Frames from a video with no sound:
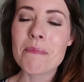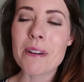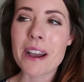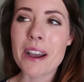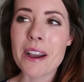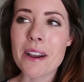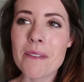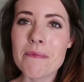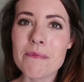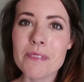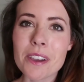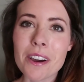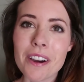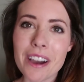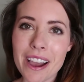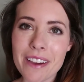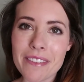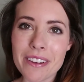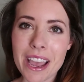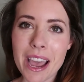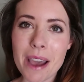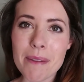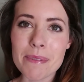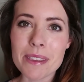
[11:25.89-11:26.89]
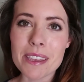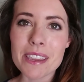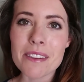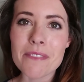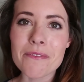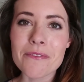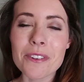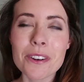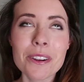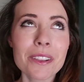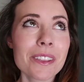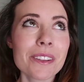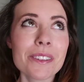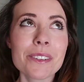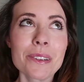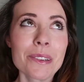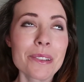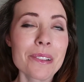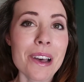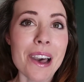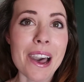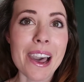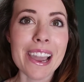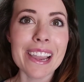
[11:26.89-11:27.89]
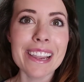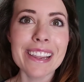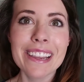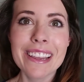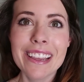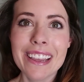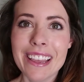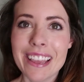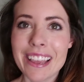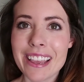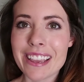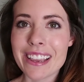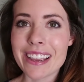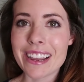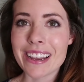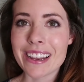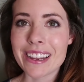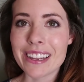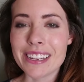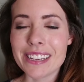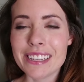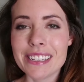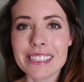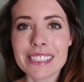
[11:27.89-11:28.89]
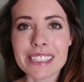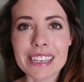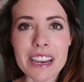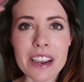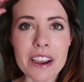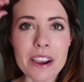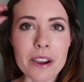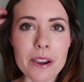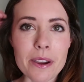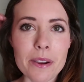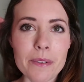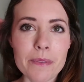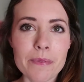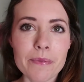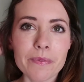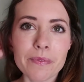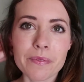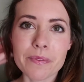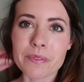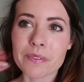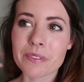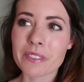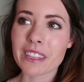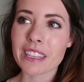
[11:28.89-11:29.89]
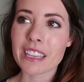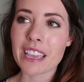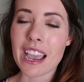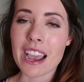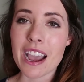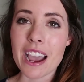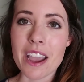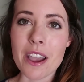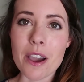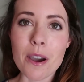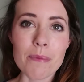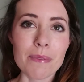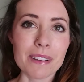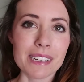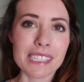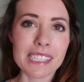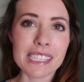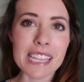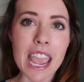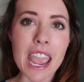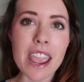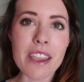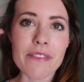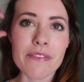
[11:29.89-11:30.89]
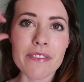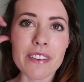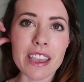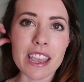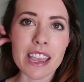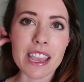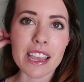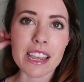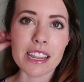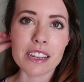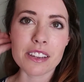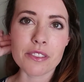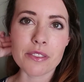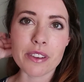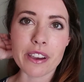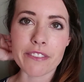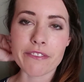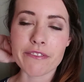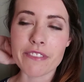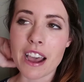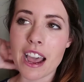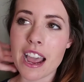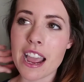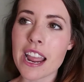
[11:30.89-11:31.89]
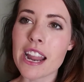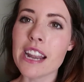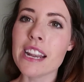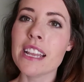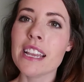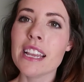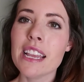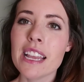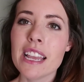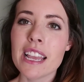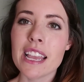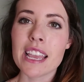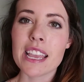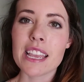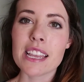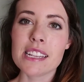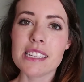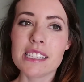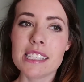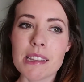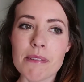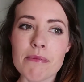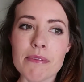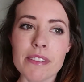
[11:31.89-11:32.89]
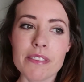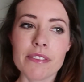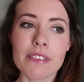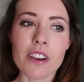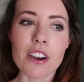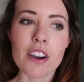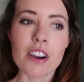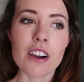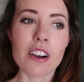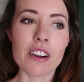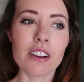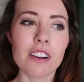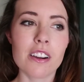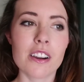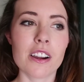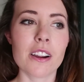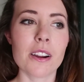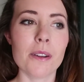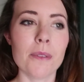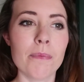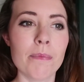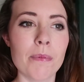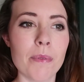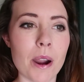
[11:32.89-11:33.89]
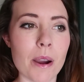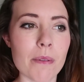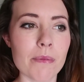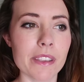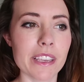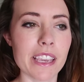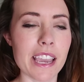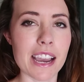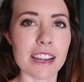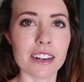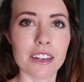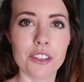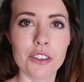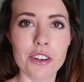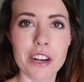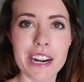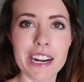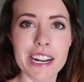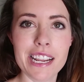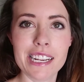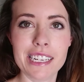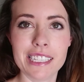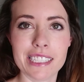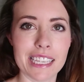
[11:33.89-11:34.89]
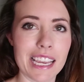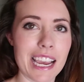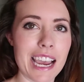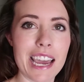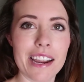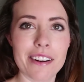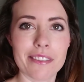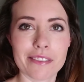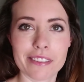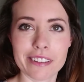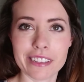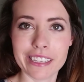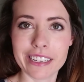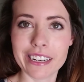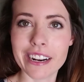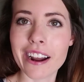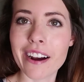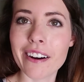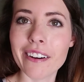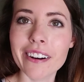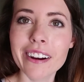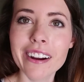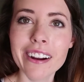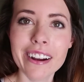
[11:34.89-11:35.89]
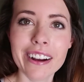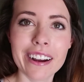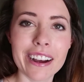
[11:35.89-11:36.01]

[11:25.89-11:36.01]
But y'all have a happy 4th of July, and I hope it's safe and you have fun, and some of y'all are probably at trainings, I don't really know.